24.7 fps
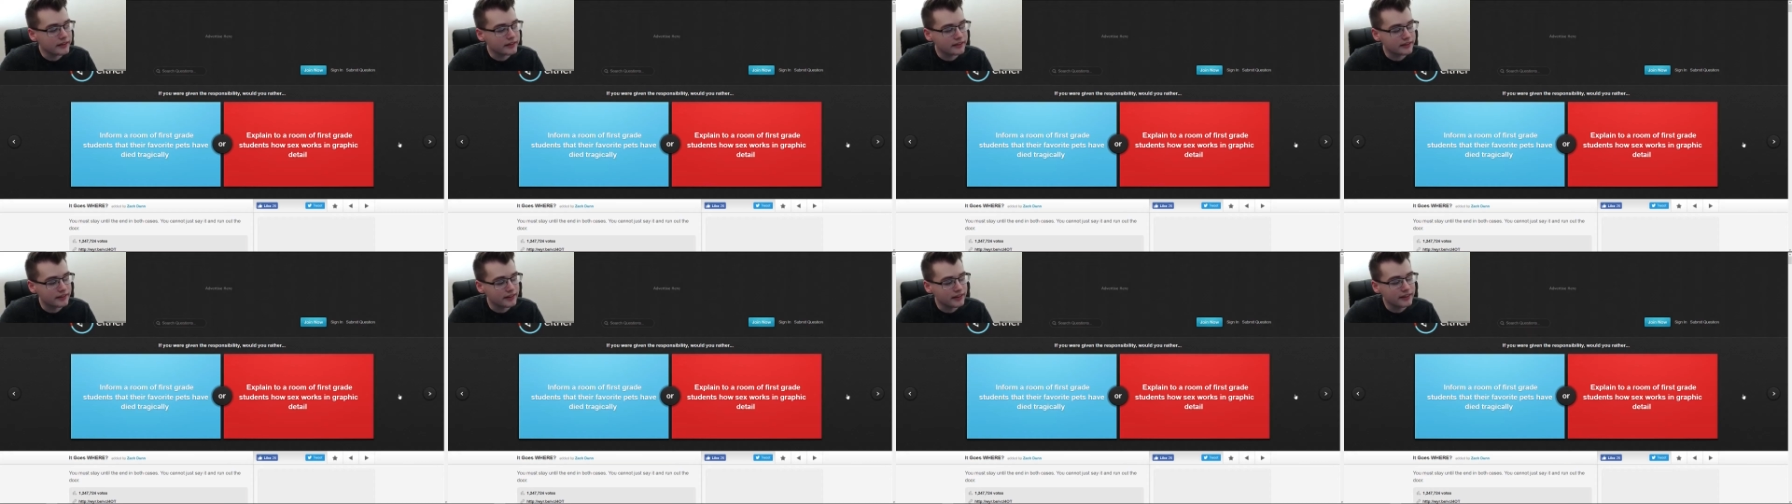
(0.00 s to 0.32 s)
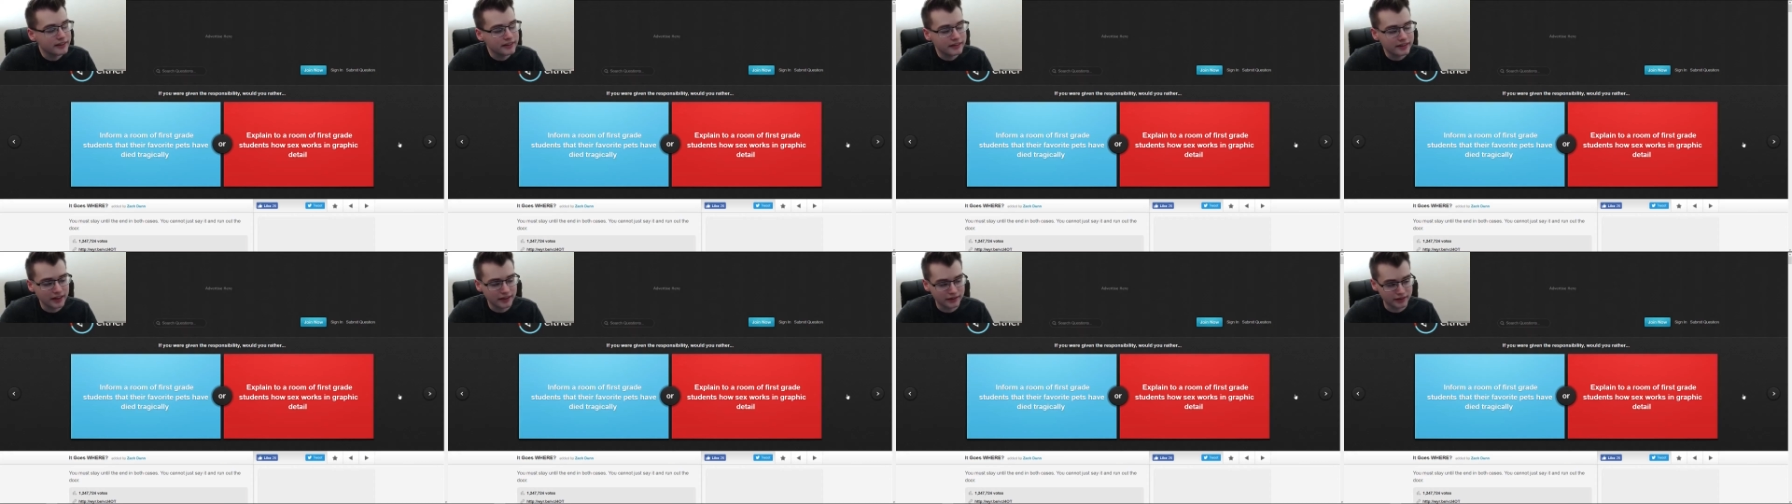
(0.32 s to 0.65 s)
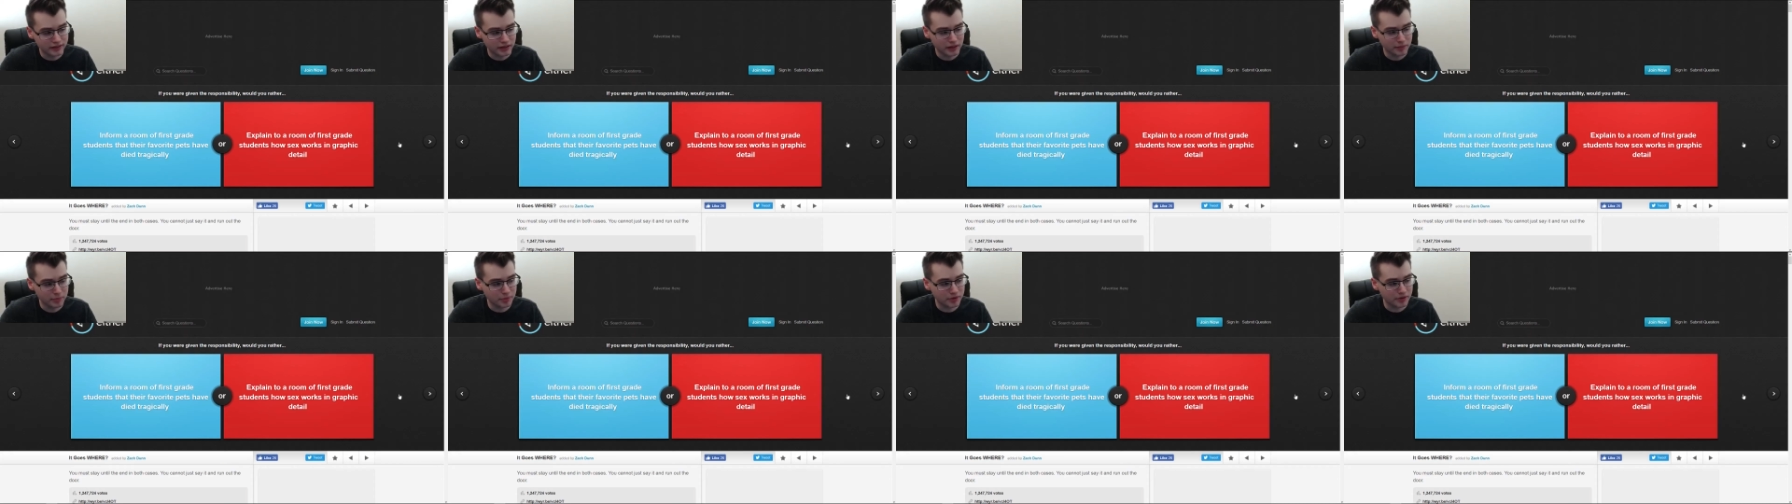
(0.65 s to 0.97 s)
This takes it
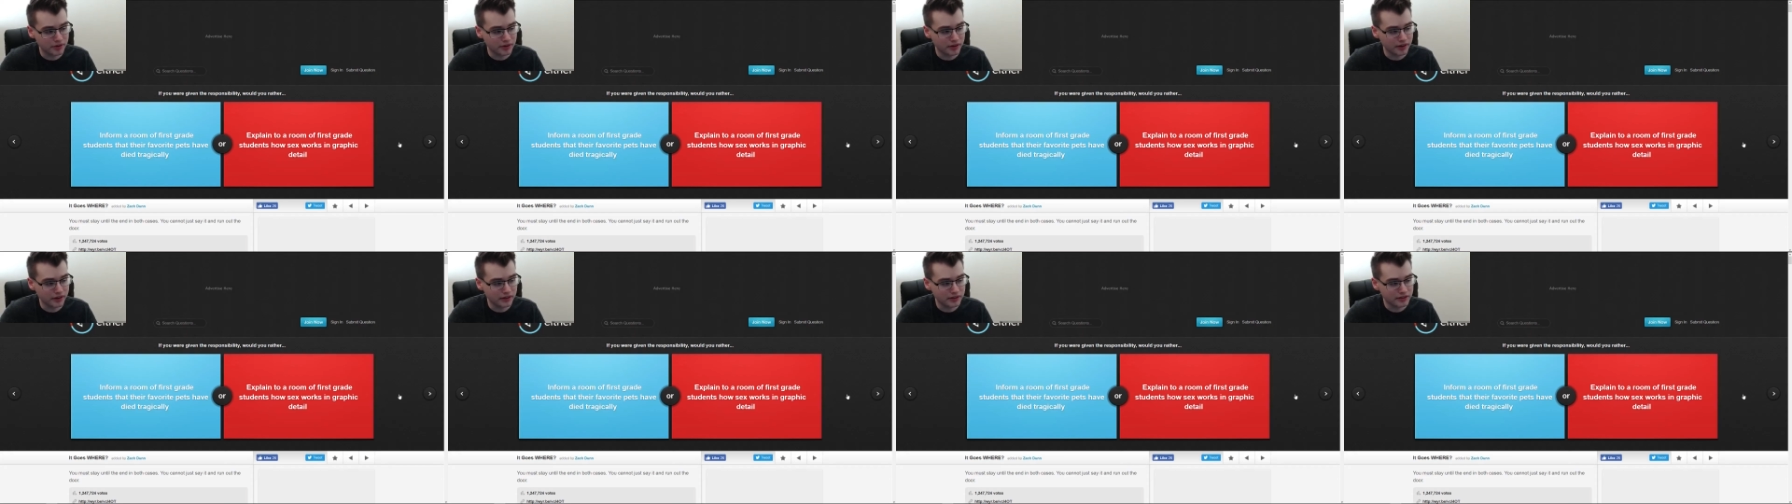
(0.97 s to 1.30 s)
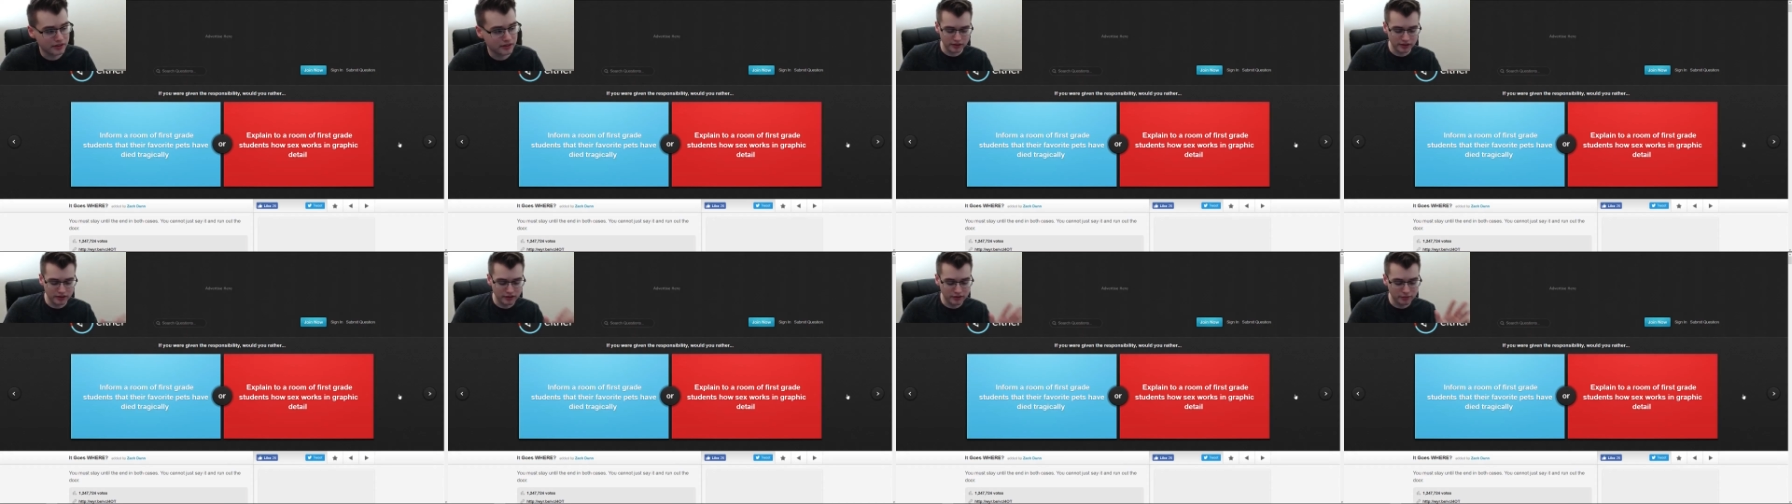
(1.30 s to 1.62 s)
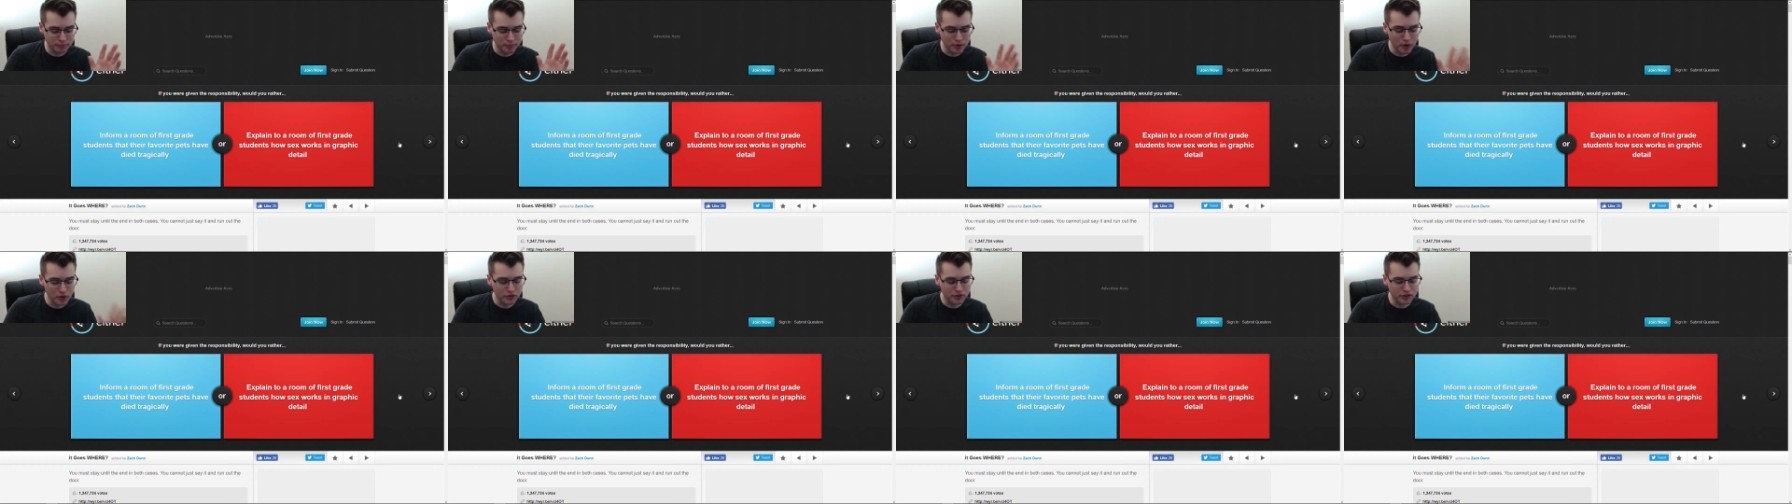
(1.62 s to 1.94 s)
up a notch. It's
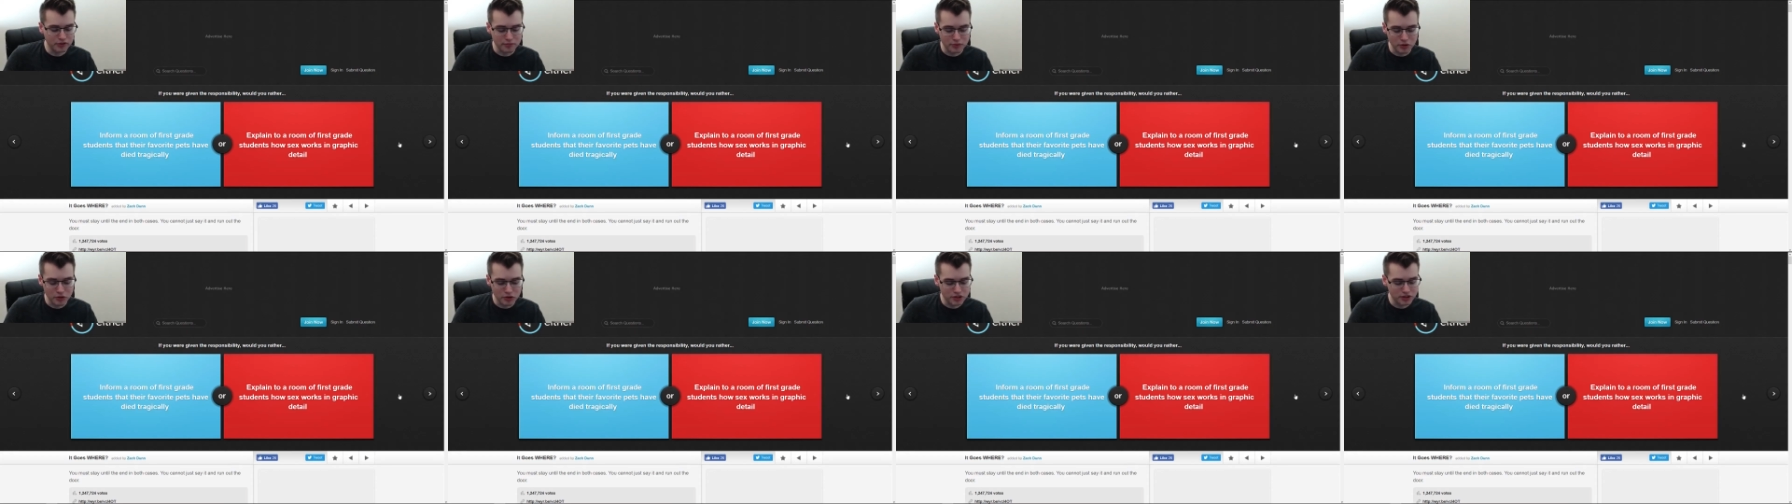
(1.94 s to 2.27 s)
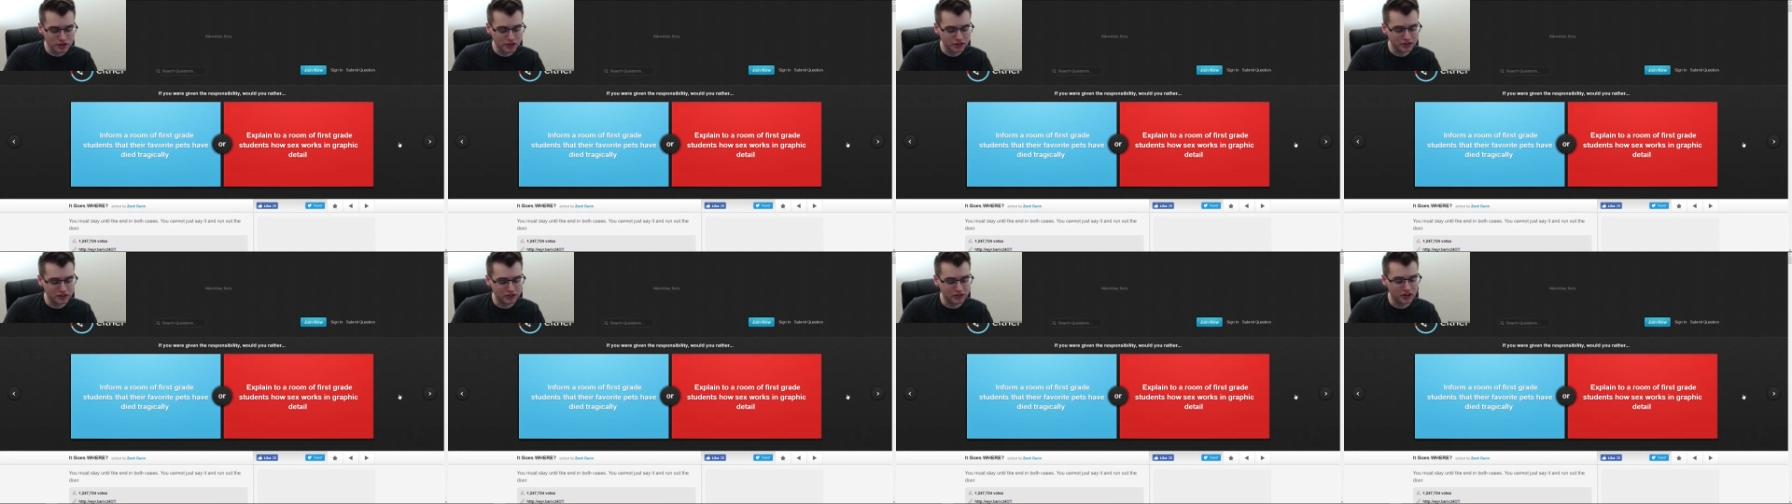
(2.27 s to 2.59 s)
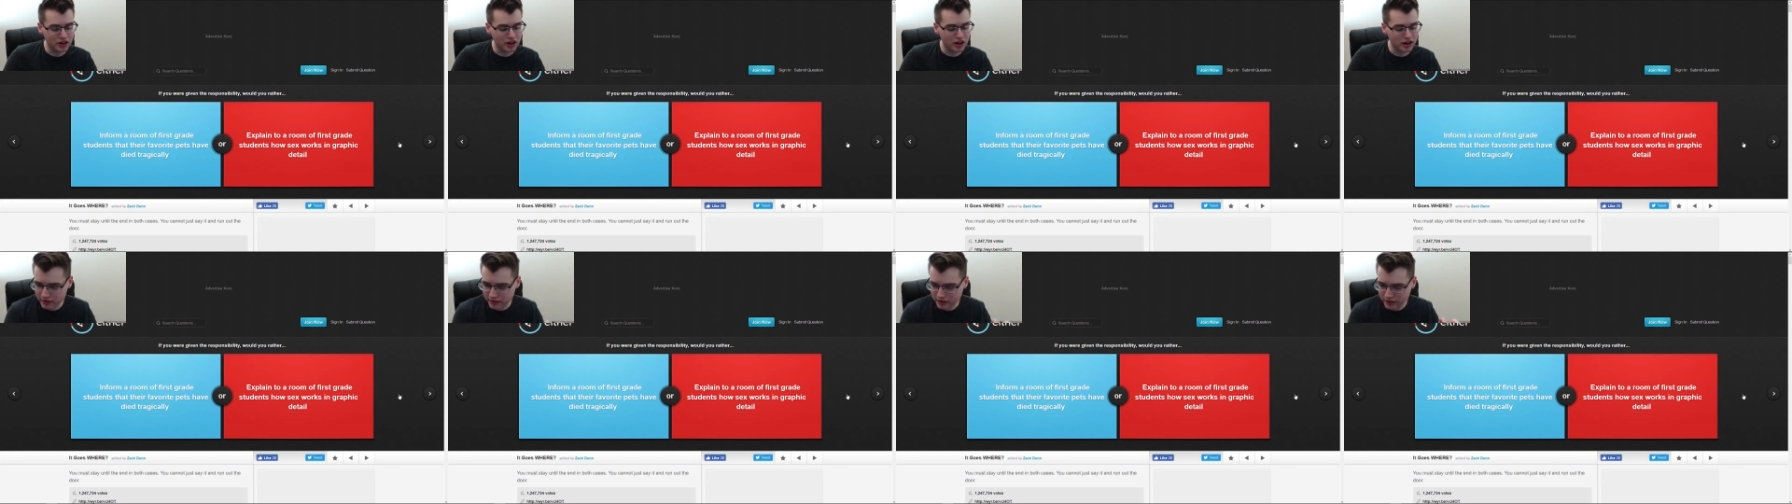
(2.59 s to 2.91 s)
both emotionally
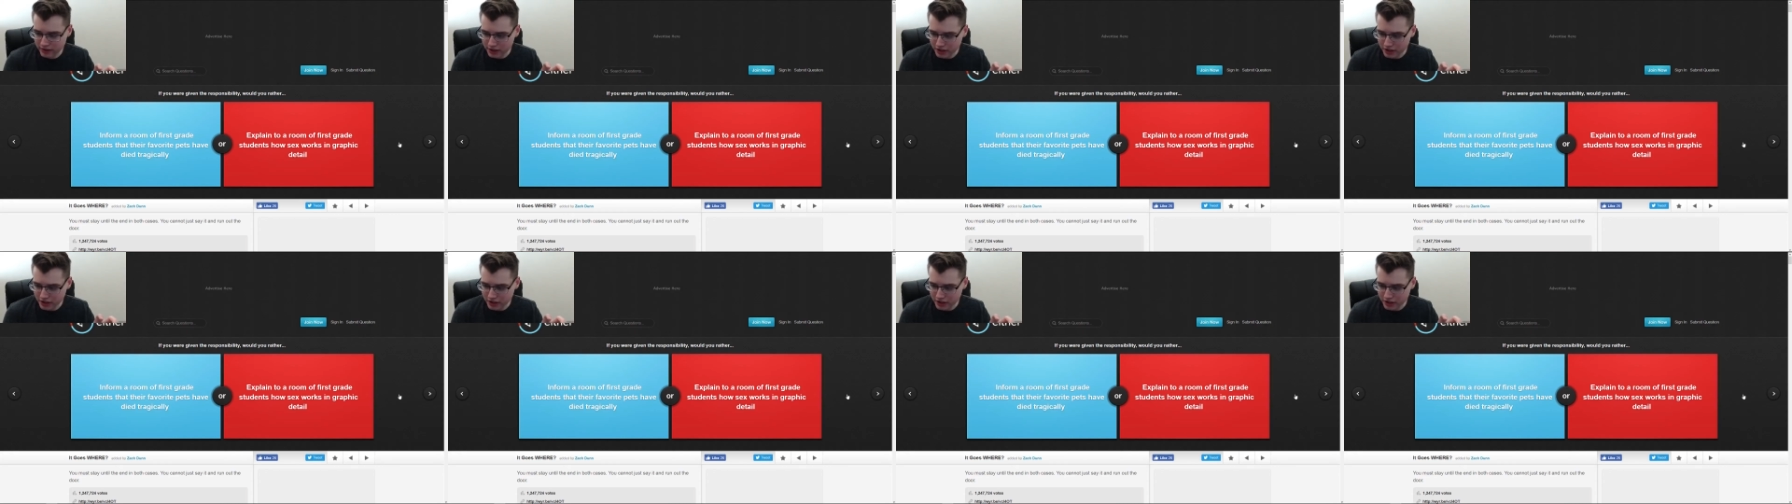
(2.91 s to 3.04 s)
scarring,